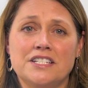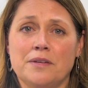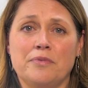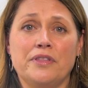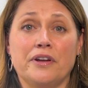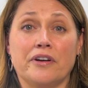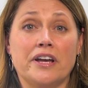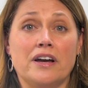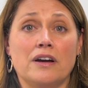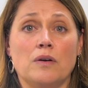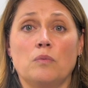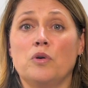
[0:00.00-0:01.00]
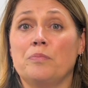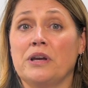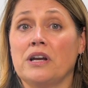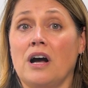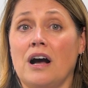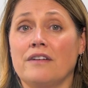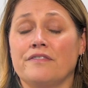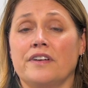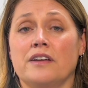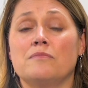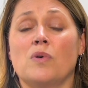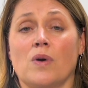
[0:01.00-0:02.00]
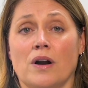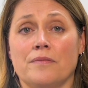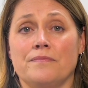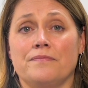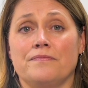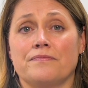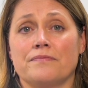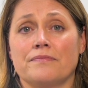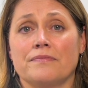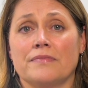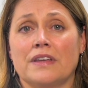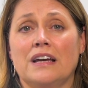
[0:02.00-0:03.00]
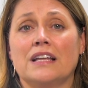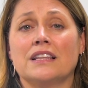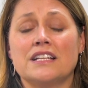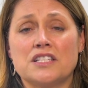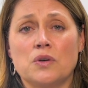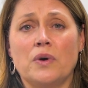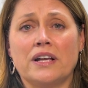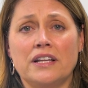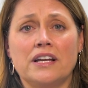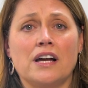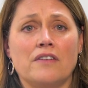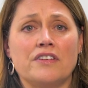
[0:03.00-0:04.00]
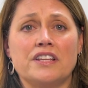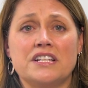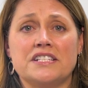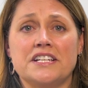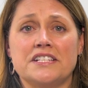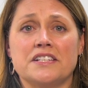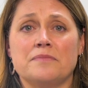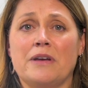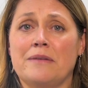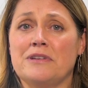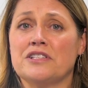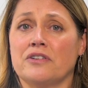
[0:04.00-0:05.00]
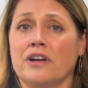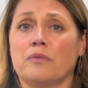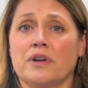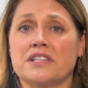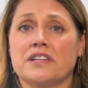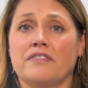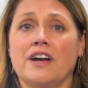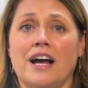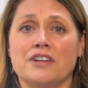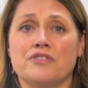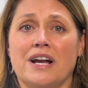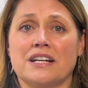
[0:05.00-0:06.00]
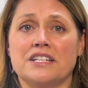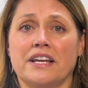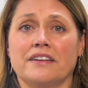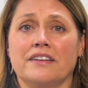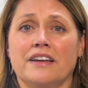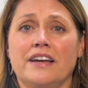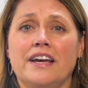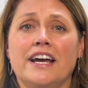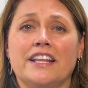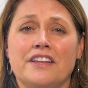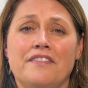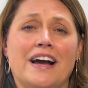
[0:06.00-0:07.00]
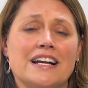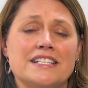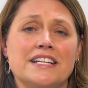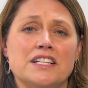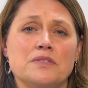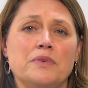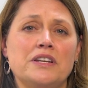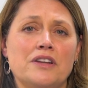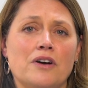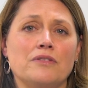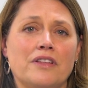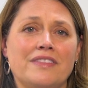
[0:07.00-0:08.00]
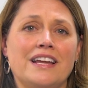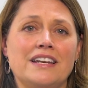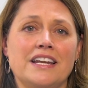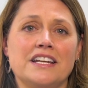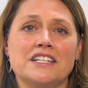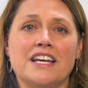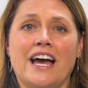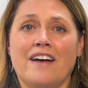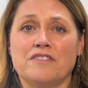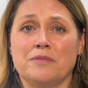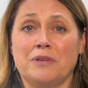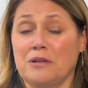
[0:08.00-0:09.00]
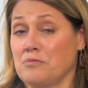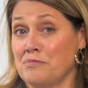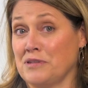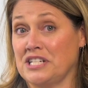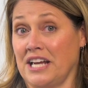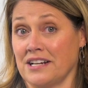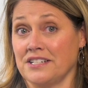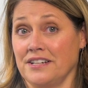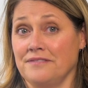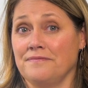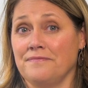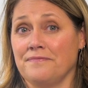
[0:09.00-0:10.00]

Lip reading: diphtheria, whooping cough, and more. Let's quickly cover the diseases babies are at risk of contracting and the vaccines we know that they need to have to be protected.